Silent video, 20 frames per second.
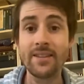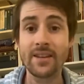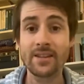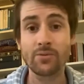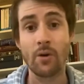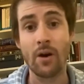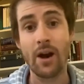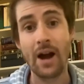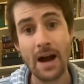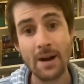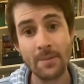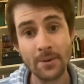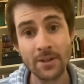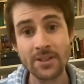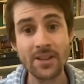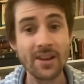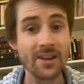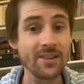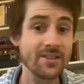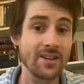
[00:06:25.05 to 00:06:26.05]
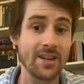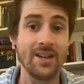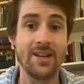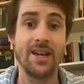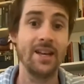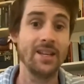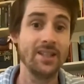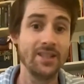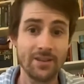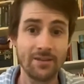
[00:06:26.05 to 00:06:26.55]
That's what Amnon does, and
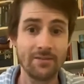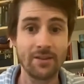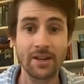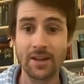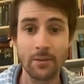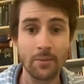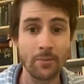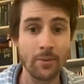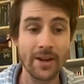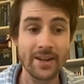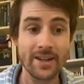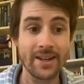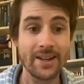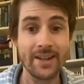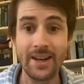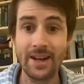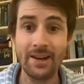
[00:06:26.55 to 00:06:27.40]
it ends incredibly badly.